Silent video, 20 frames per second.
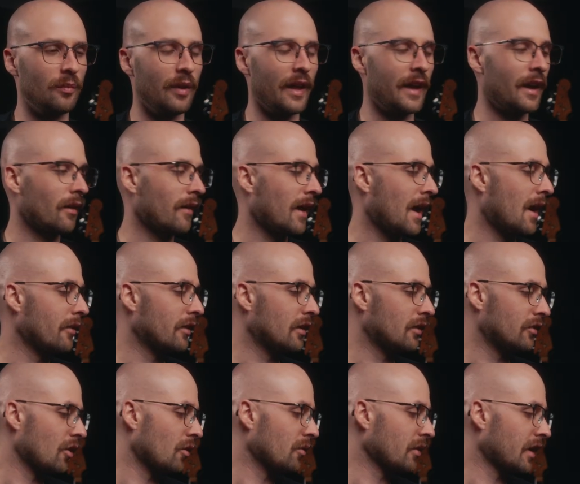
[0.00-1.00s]
lay around
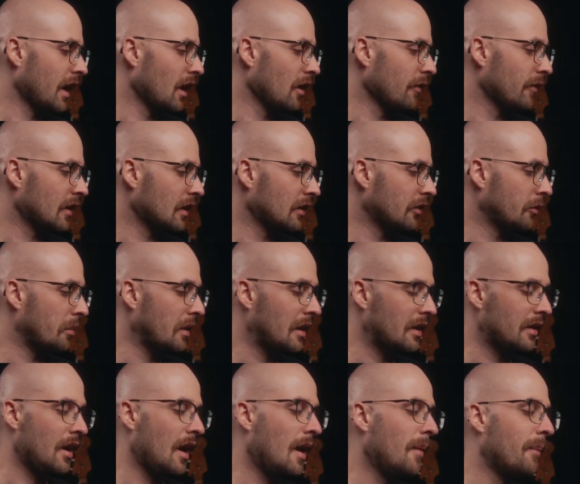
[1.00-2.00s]
and don't care if it gets
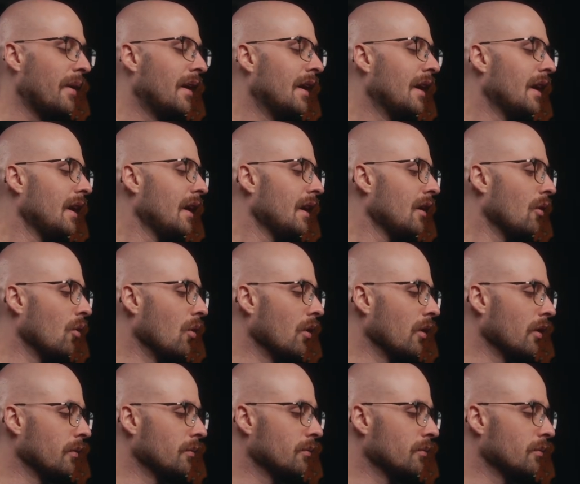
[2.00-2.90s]
beaten up or